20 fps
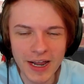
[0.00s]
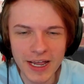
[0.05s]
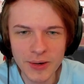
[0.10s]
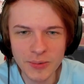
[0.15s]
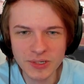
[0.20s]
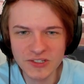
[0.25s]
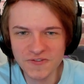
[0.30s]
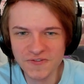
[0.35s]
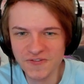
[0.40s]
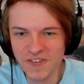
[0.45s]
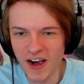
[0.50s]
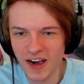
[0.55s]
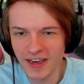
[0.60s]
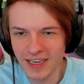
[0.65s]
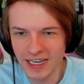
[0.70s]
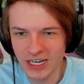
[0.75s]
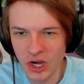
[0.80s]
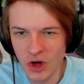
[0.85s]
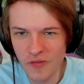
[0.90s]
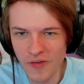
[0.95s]
It was
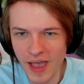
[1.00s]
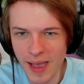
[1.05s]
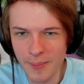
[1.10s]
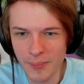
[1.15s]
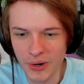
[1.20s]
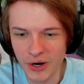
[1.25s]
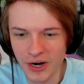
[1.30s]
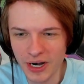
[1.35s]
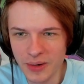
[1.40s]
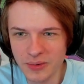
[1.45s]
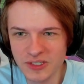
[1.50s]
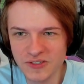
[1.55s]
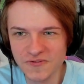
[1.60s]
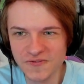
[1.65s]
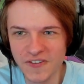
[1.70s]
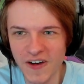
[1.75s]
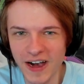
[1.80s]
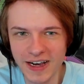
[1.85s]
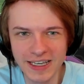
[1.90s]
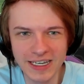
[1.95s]
fucking November. It was
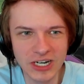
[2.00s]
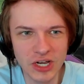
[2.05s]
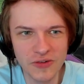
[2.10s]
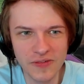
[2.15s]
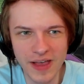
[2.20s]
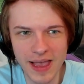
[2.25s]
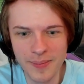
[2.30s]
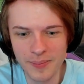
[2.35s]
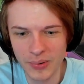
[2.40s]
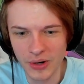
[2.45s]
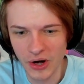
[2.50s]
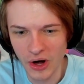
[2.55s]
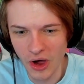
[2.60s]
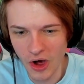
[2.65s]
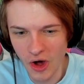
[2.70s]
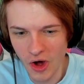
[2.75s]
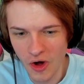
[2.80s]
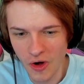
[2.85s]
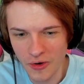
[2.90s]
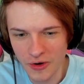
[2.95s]
fucking November.
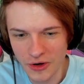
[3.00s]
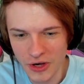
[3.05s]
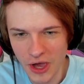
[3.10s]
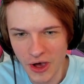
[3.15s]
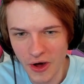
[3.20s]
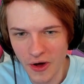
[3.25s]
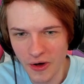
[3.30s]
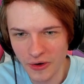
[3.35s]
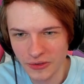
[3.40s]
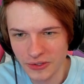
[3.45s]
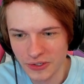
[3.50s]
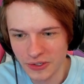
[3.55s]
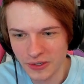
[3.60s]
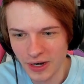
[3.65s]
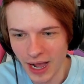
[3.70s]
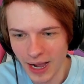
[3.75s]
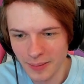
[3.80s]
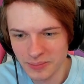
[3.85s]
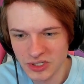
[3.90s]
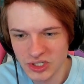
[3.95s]
Oh no, dude.
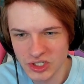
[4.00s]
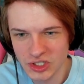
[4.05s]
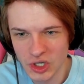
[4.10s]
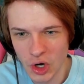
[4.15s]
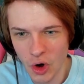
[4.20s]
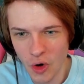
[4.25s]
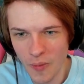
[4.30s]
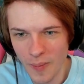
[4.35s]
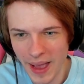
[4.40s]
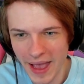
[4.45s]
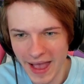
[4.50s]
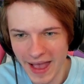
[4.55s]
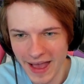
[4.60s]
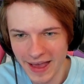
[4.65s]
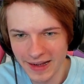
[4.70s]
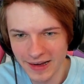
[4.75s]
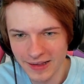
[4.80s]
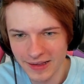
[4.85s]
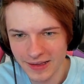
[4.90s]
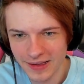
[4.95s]
I'm so
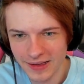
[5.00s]
mad.